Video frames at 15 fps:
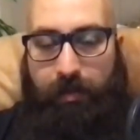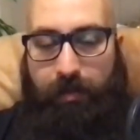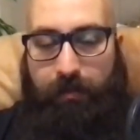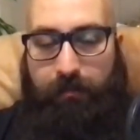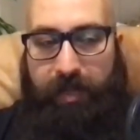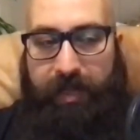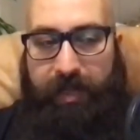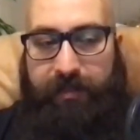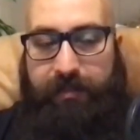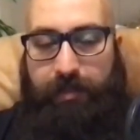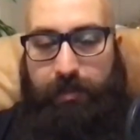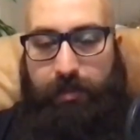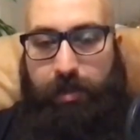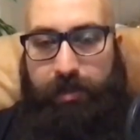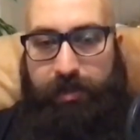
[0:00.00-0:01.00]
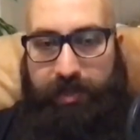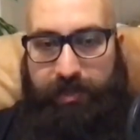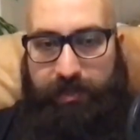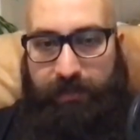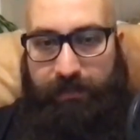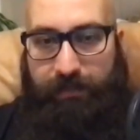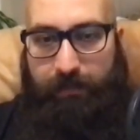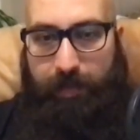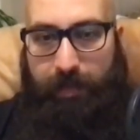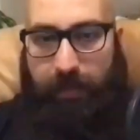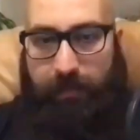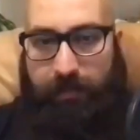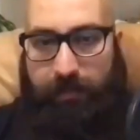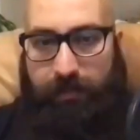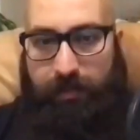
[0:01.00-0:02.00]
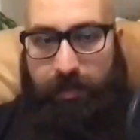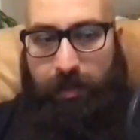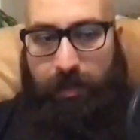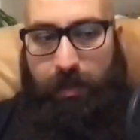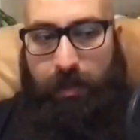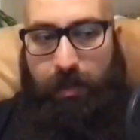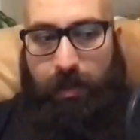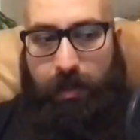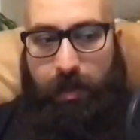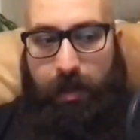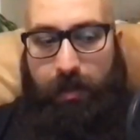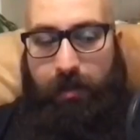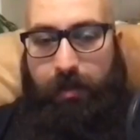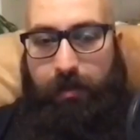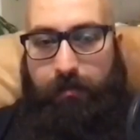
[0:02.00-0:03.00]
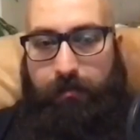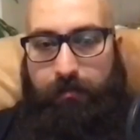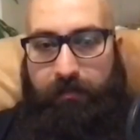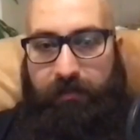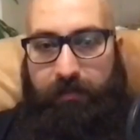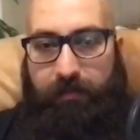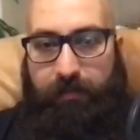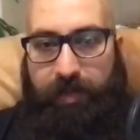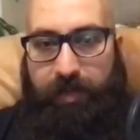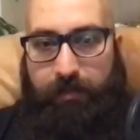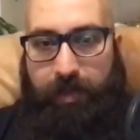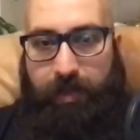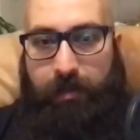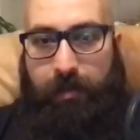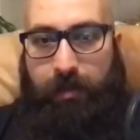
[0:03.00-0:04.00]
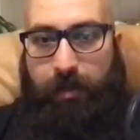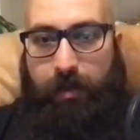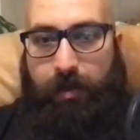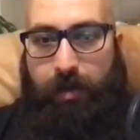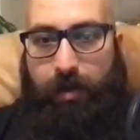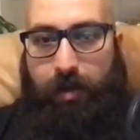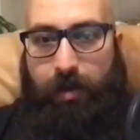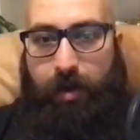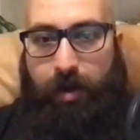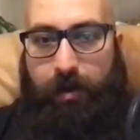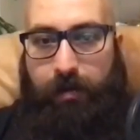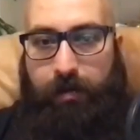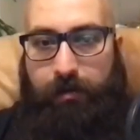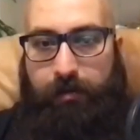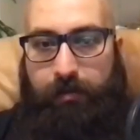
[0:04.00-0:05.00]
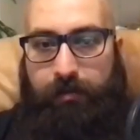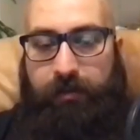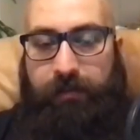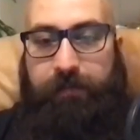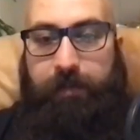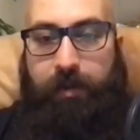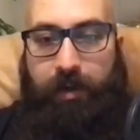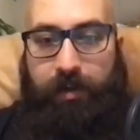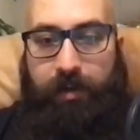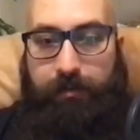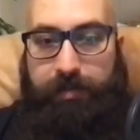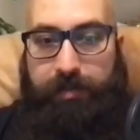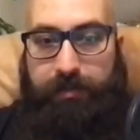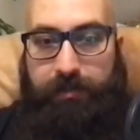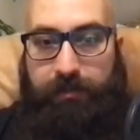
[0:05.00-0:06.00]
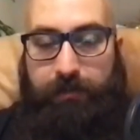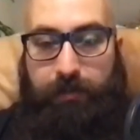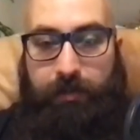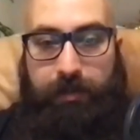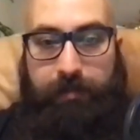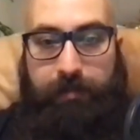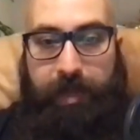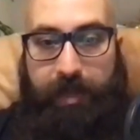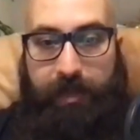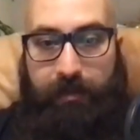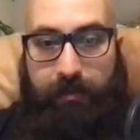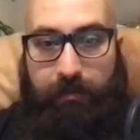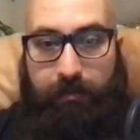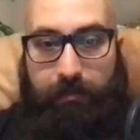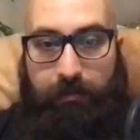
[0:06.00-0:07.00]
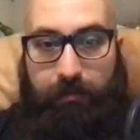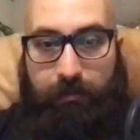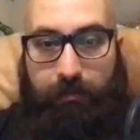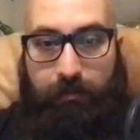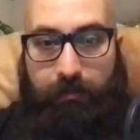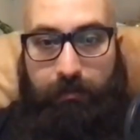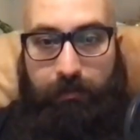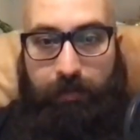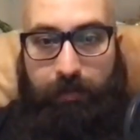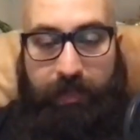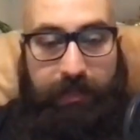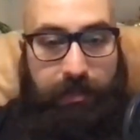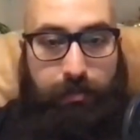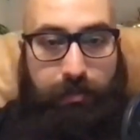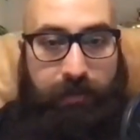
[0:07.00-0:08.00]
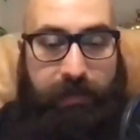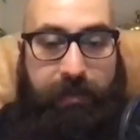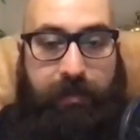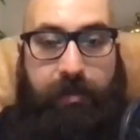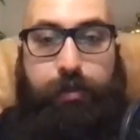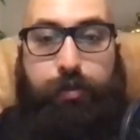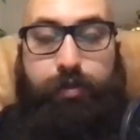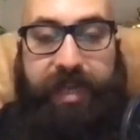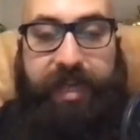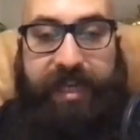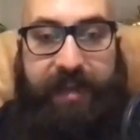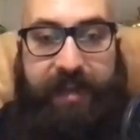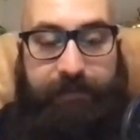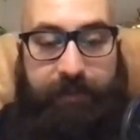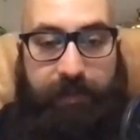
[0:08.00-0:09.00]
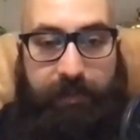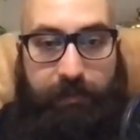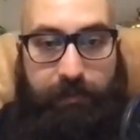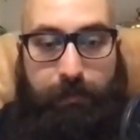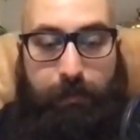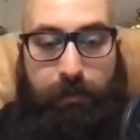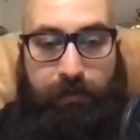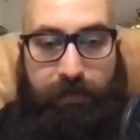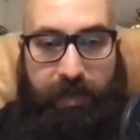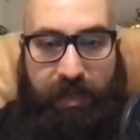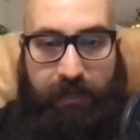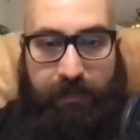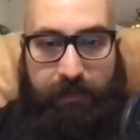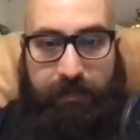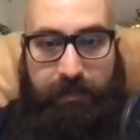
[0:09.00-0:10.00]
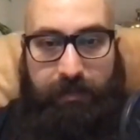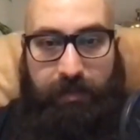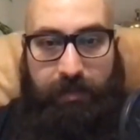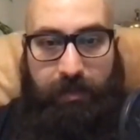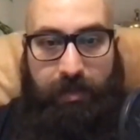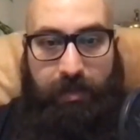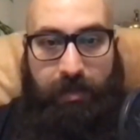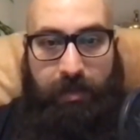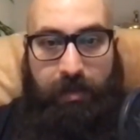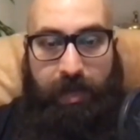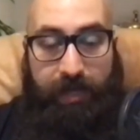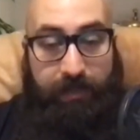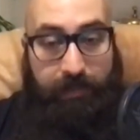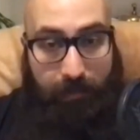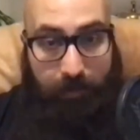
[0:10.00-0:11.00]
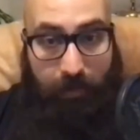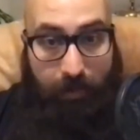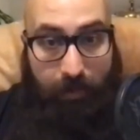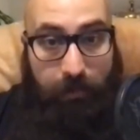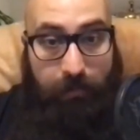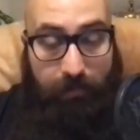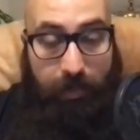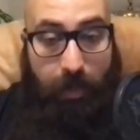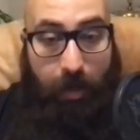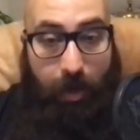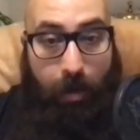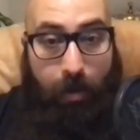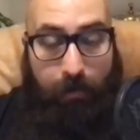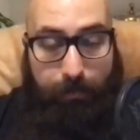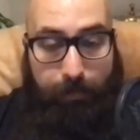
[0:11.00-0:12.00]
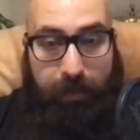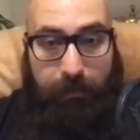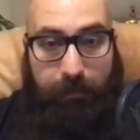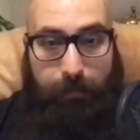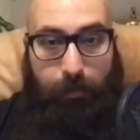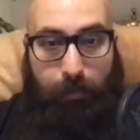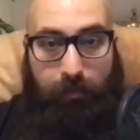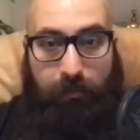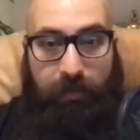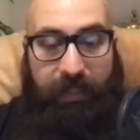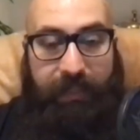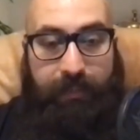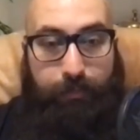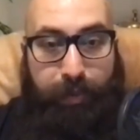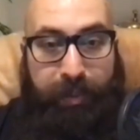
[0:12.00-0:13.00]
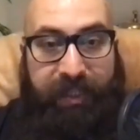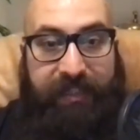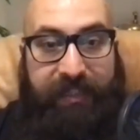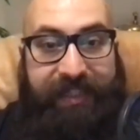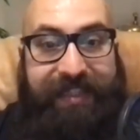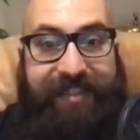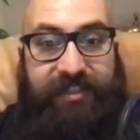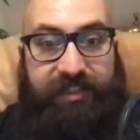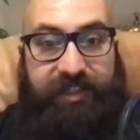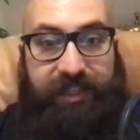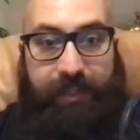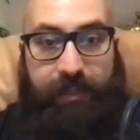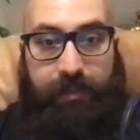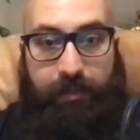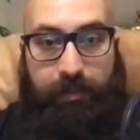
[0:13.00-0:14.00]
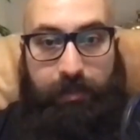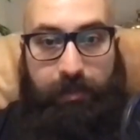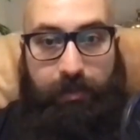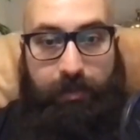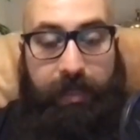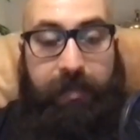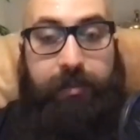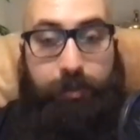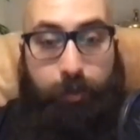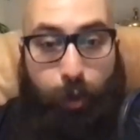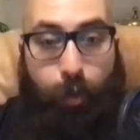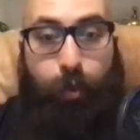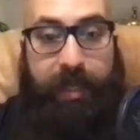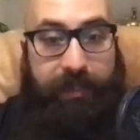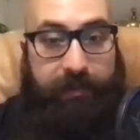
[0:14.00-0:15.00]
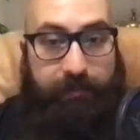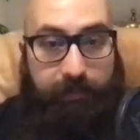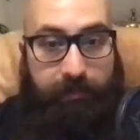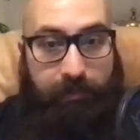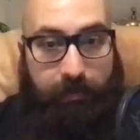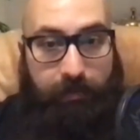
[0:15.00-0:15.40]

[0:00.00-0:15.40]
males are guardians of females. And women are the farms for the men. And this sort of thing, you can have, like, you know, four wives. And there are people, like, read it literally and do it